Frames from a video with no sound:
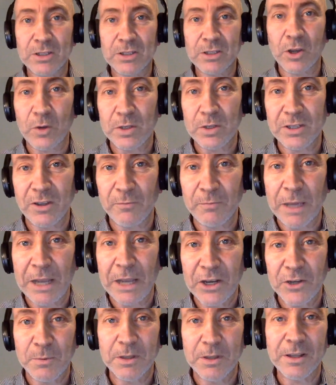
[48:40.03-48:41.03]
go to
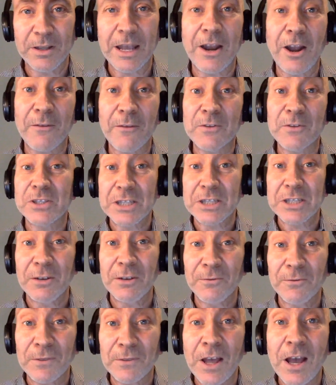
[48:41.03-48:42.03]
self-management. That obviously
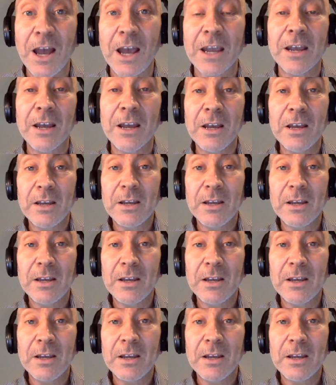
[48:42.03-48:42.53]
didn't fly.